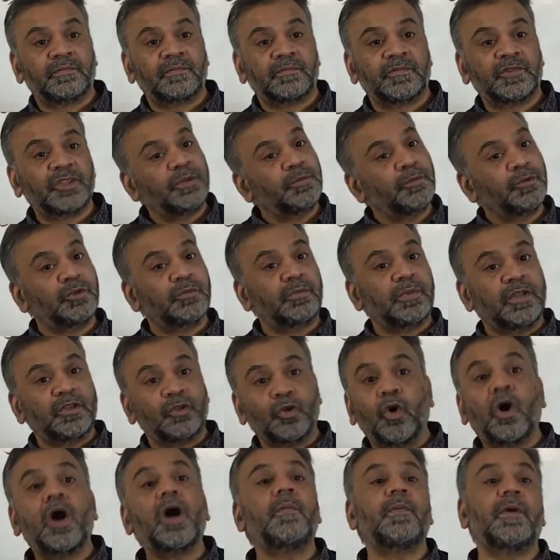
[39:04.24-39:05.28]
Shibu jumla.
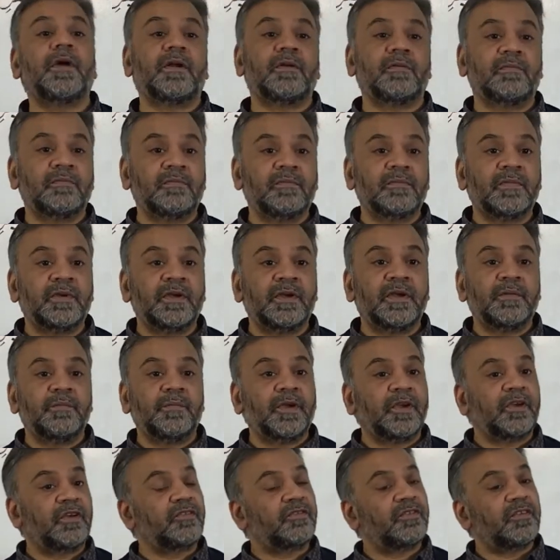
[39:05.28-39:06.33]
No khabar,
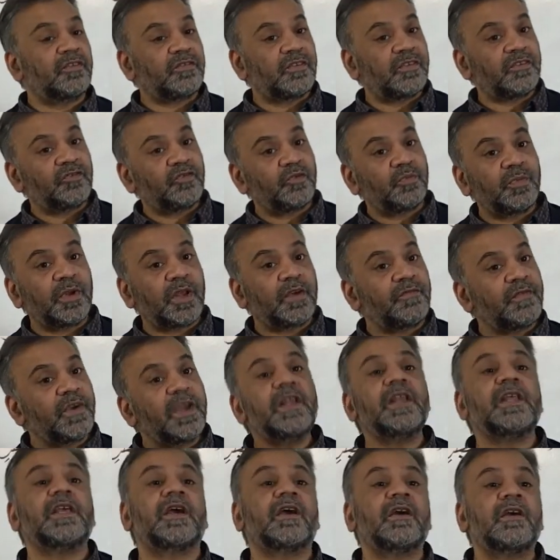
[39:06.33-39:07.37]
because this is jumla
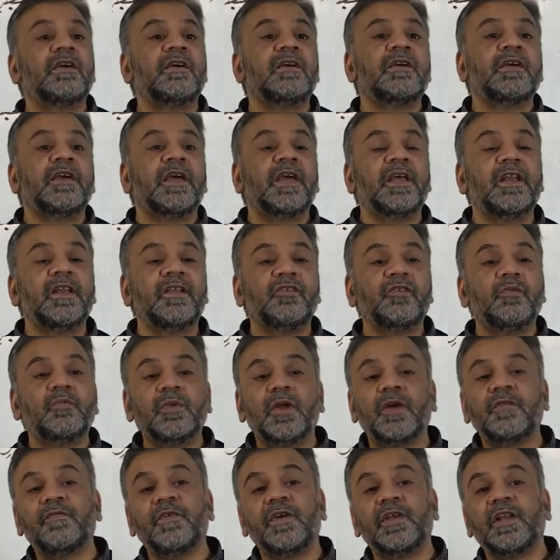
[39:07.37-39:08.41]
failure. And in
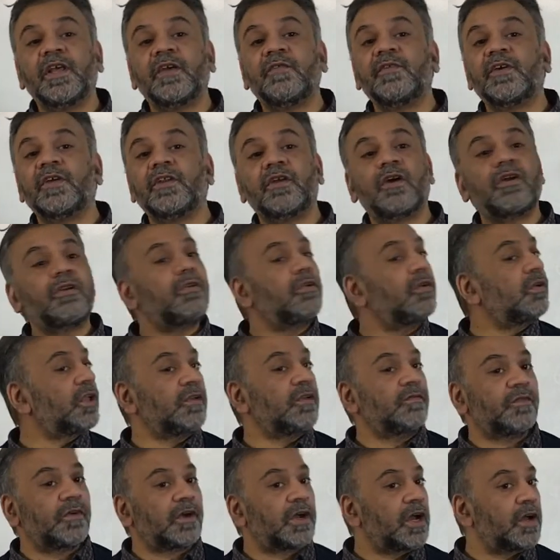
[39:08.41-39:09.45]
jumla failure we are not looking
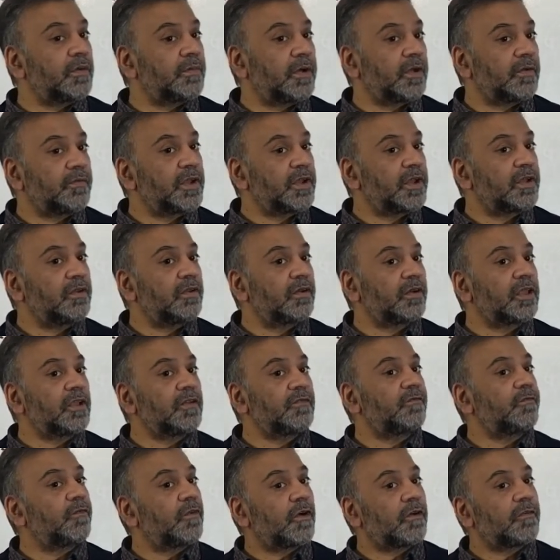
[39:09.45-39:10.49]
for khabar, we are looking
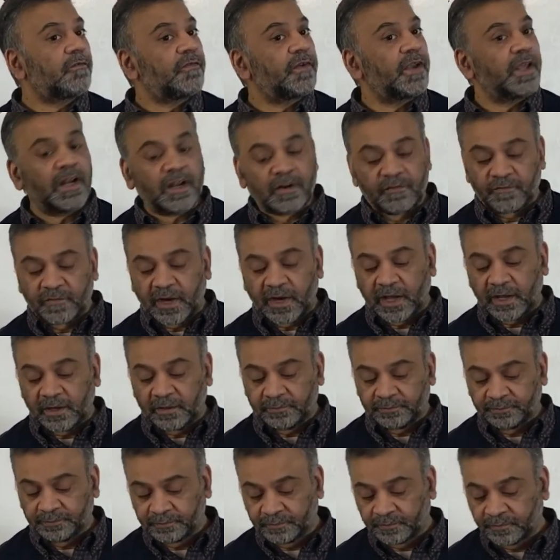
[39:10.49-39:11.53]
for fail and file.
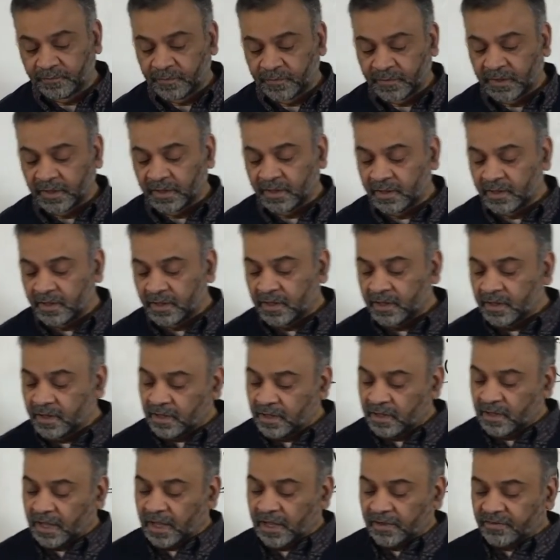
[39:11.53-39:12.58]

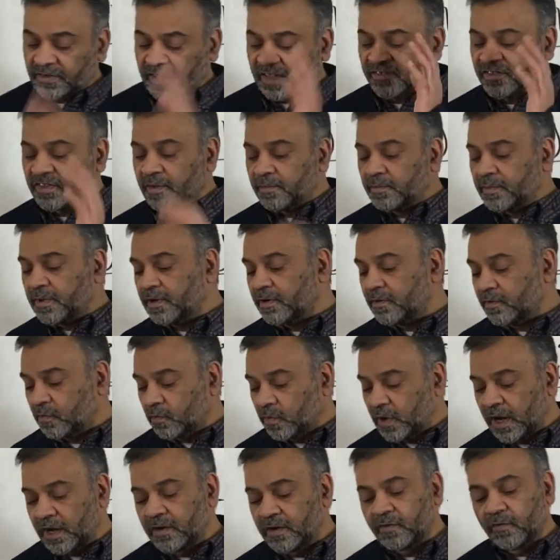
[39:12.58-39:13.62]
Exercise number
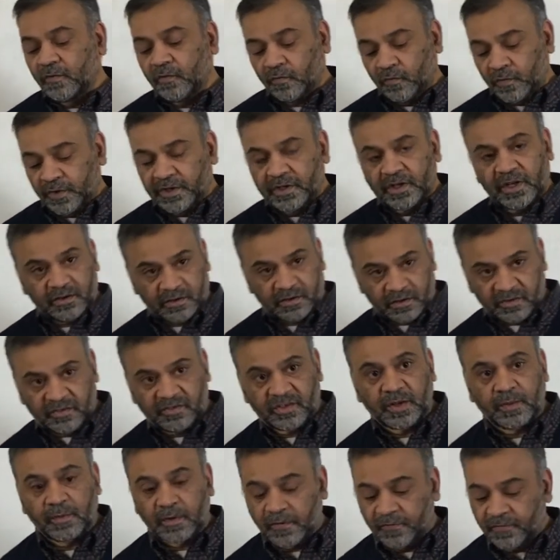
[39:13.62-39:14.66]
1, we did
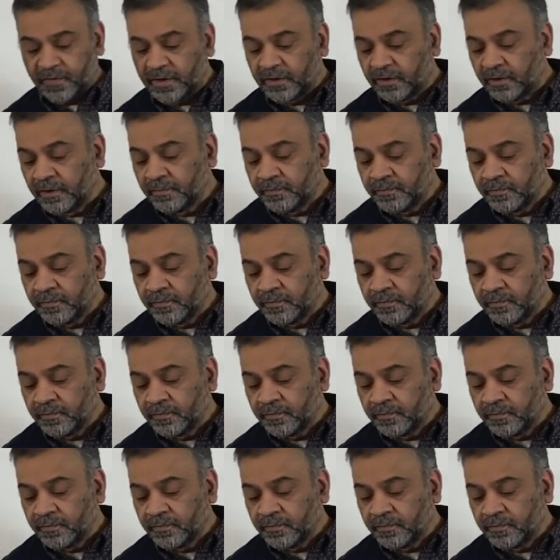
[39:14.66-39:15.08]
some of it.